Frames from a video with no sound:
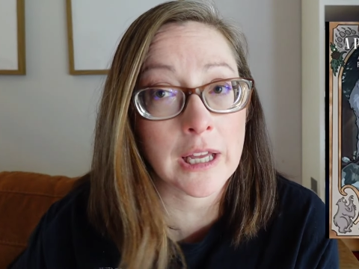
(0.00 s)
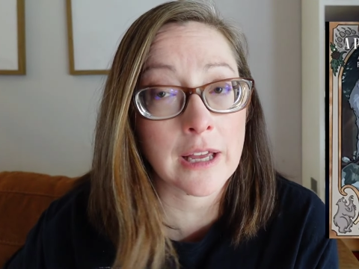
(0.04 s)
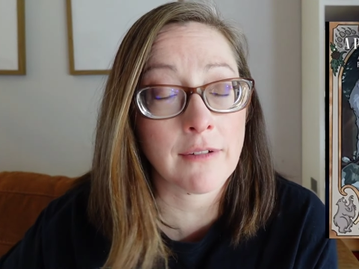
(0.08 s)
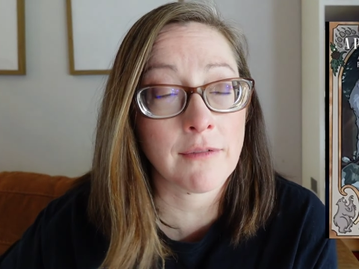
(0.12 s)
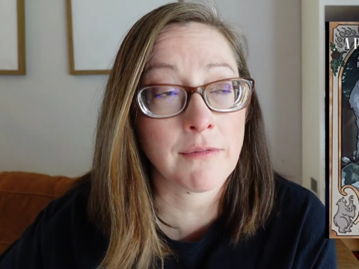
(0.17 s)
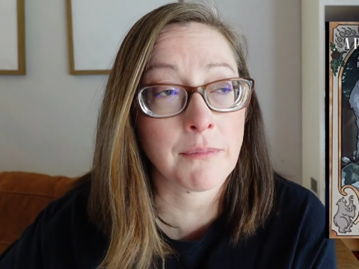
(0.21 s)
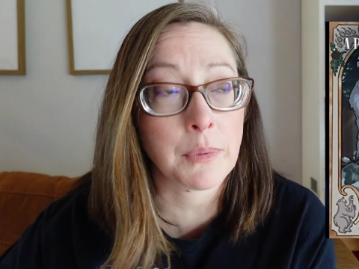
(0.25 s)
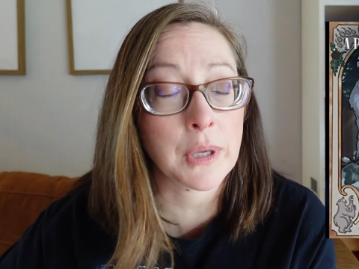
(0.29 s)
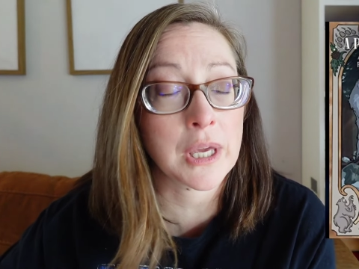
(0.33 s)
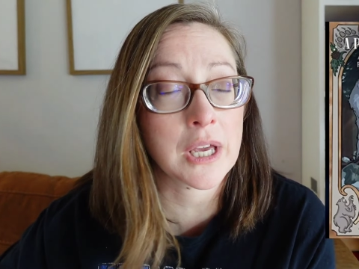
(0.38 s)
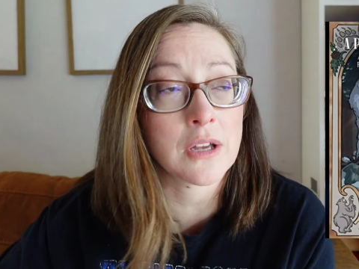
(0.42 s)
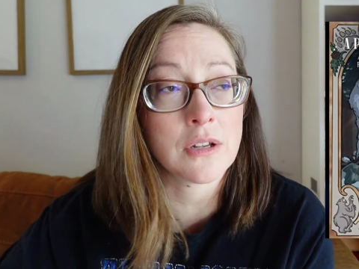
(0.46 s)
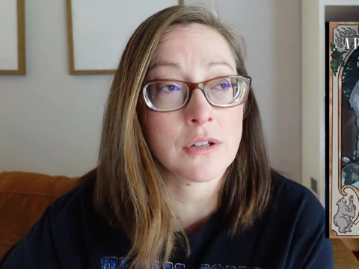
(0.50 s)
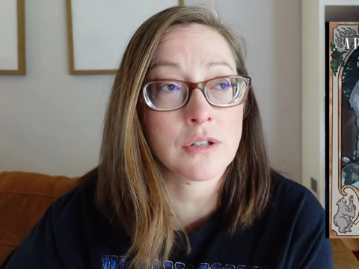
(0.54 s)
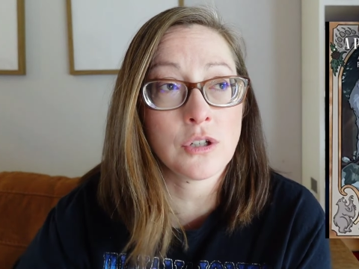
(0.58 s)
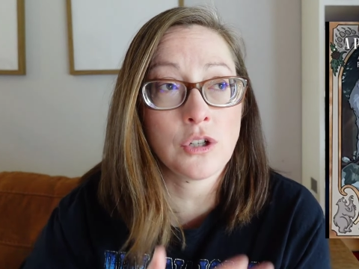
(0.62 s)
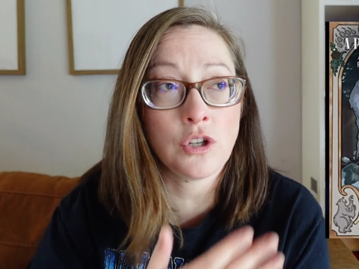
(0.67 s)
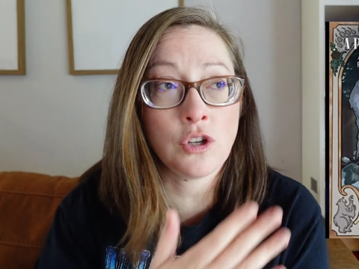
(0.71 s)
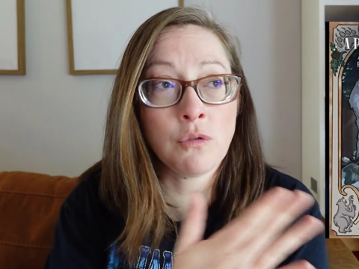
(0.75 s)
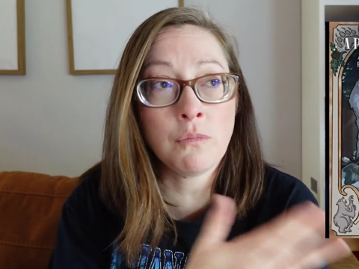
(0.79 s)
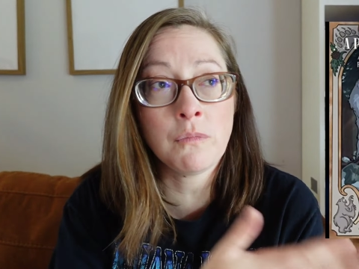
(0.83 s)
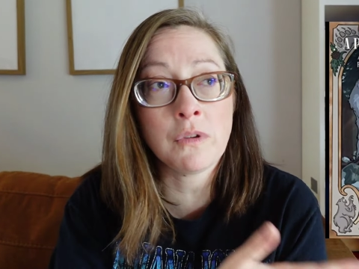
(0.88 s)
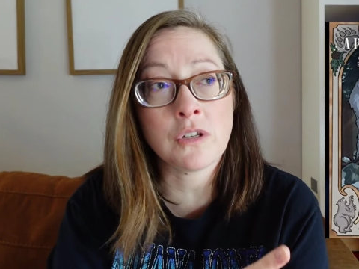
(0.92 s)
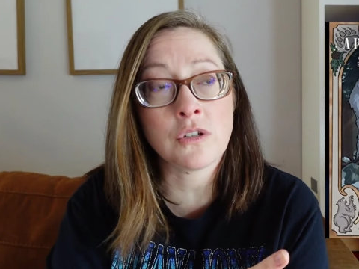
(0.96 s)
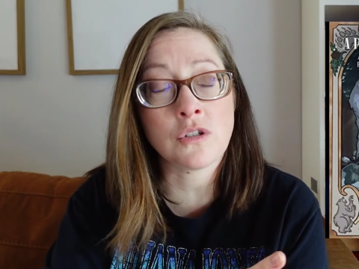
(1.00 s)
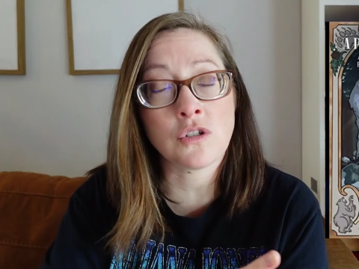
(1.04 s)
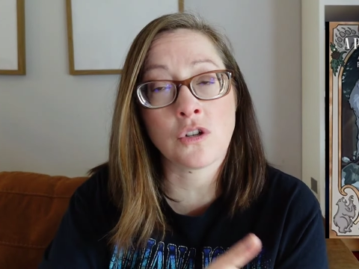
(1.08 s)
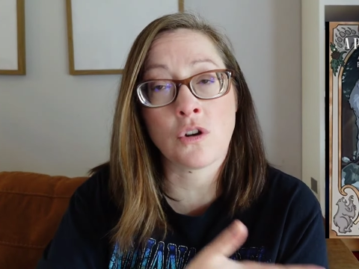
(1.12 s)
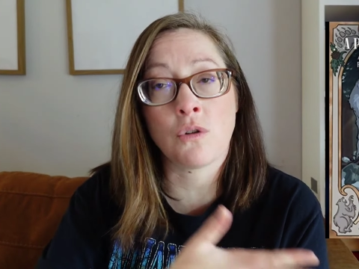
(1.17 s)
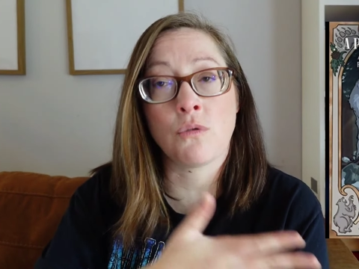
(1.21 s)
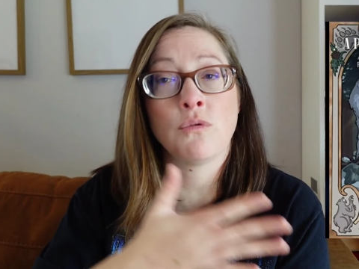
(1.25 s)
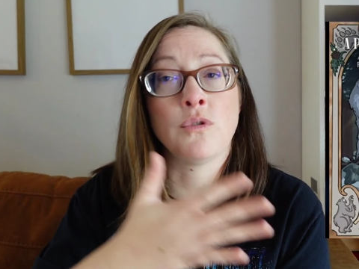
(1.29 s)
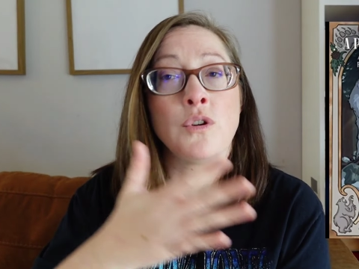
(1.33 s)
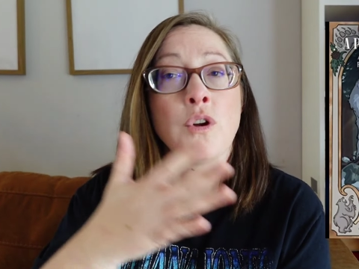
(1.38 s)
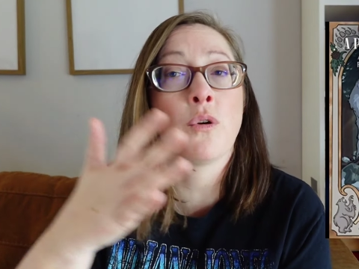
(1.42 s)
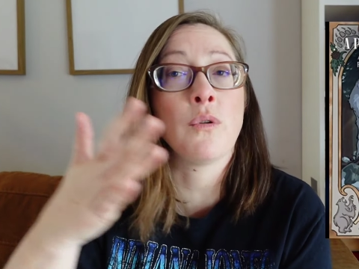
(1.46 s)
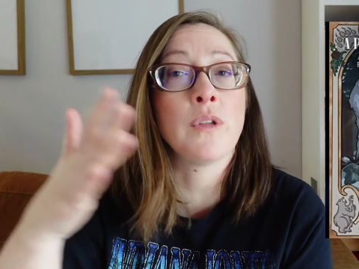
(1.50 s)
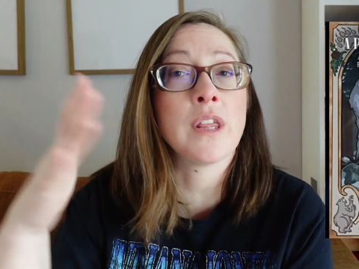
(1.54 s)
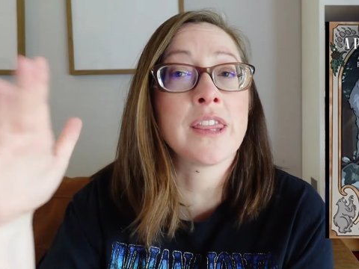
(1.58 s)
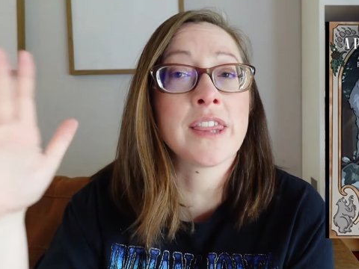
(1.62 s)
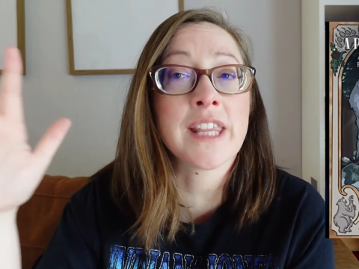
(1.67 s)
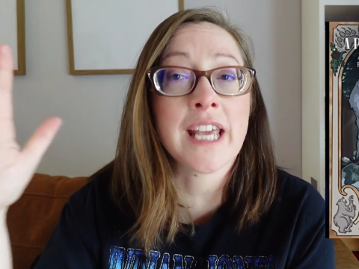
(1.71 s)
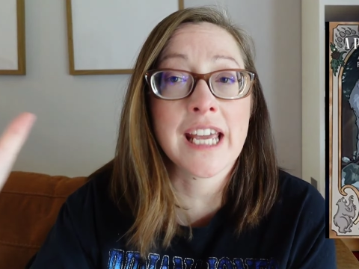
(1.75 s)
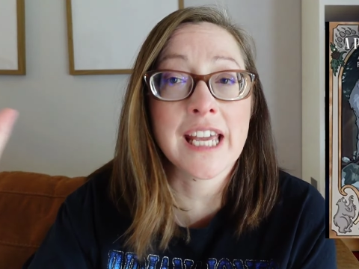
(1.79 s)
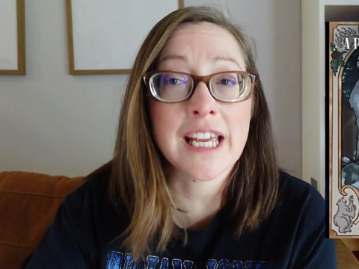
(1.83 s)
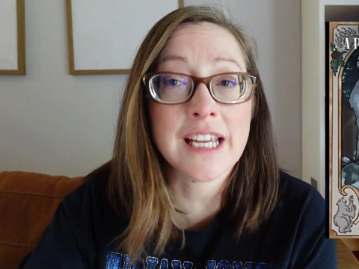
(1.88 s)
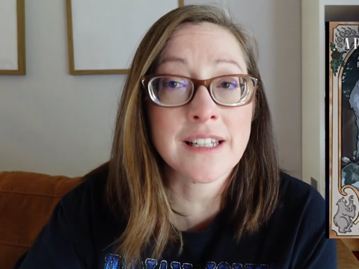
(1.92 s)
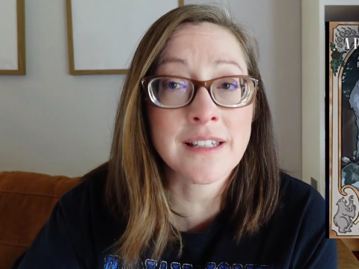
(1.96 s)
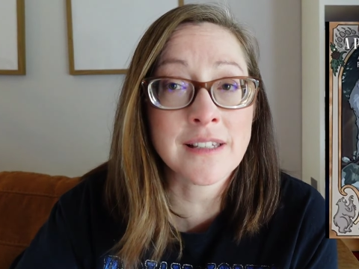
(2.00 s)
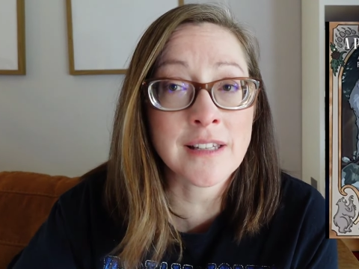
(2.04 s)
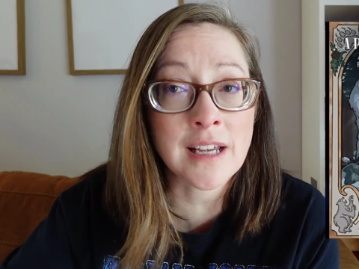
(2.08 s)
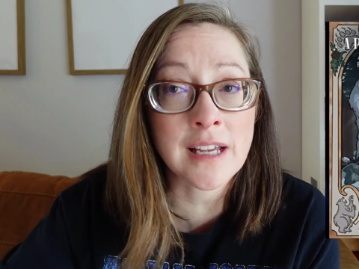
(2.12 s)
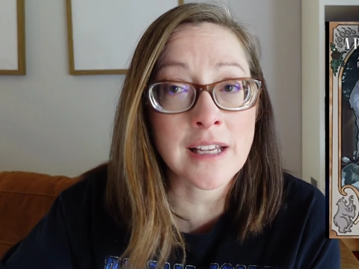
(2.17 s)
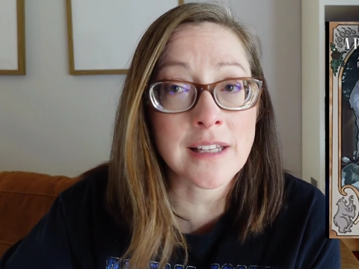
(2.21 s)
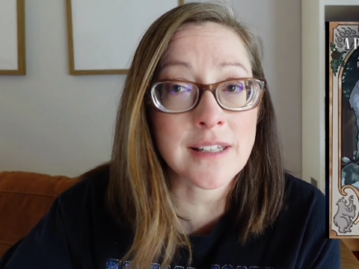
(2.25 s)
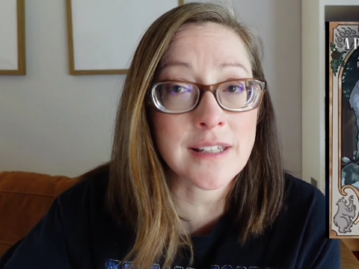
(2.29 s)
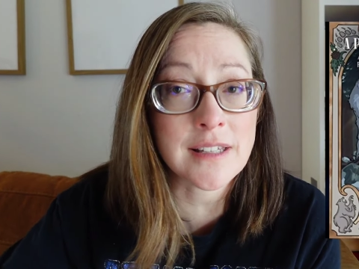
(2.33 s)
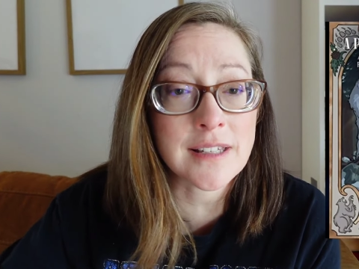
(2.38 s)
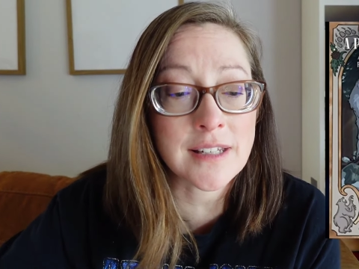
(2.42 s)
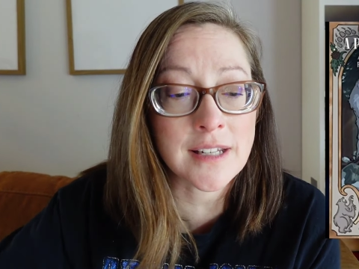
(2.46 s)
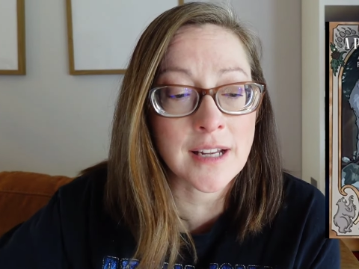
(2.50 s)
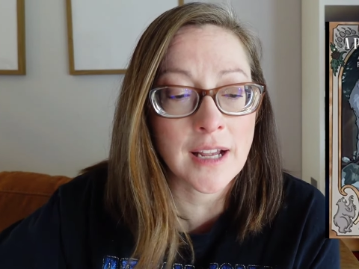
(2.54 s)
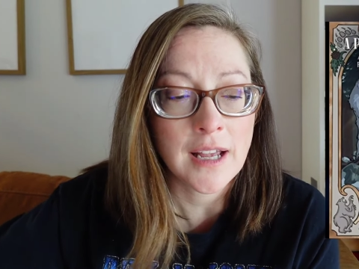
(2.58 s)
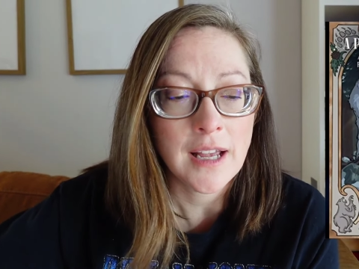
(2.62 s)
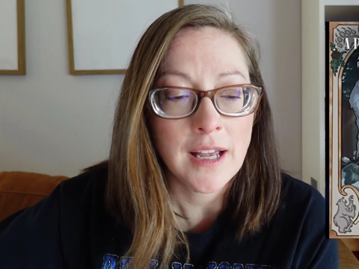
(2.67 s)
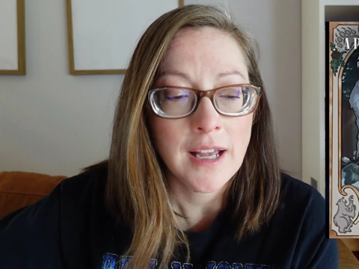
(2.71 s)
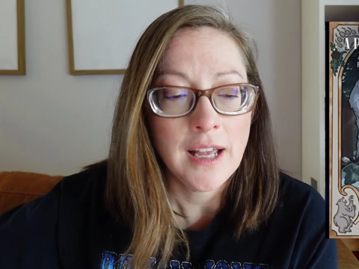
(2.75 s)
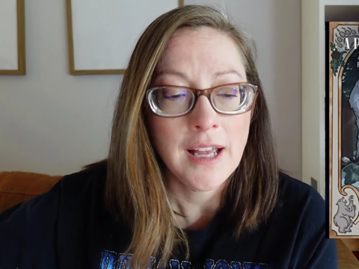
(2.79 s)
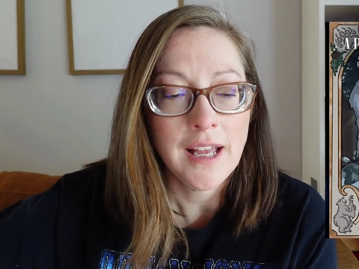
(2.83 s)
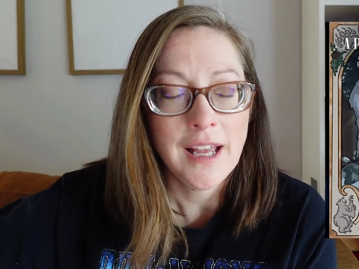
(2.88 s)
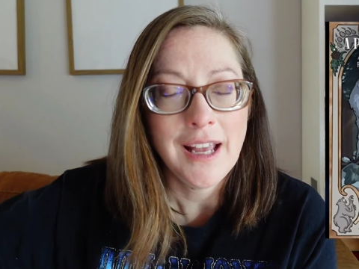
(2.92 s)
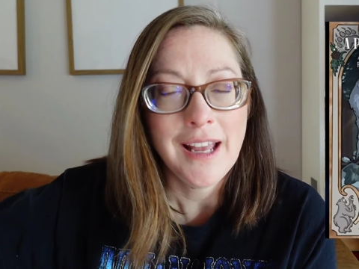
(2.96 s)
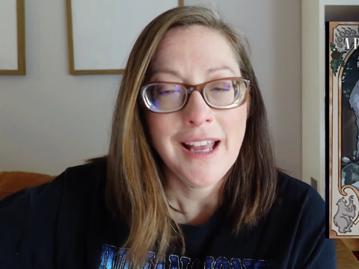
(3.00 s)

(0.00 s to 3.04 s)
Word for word: live because humans don't know that they exist.